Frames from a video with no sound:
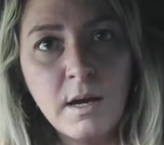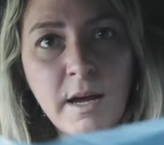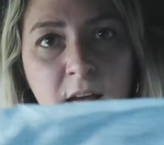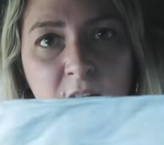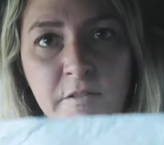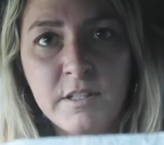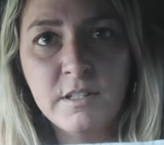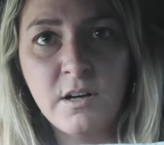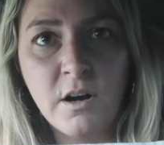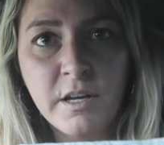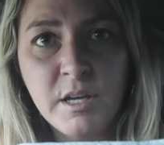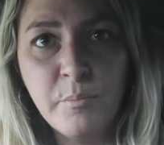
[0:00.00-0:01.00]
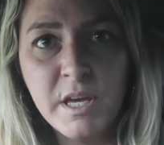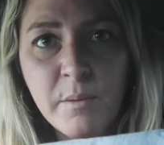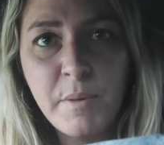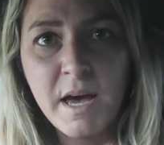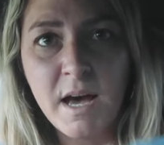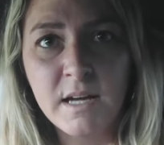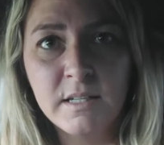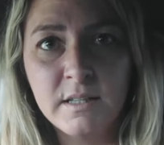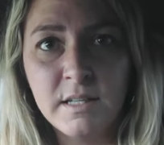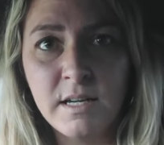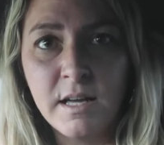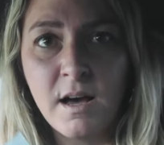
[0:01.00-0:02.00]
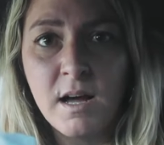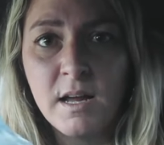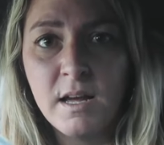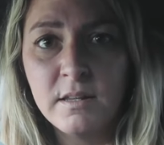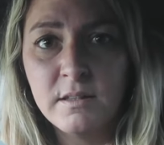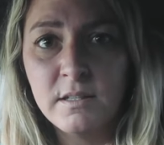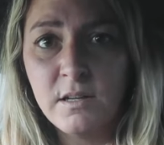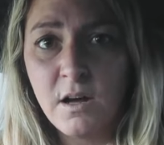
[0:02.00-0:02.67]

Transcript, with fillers: I have a doggy pee pad that I got at the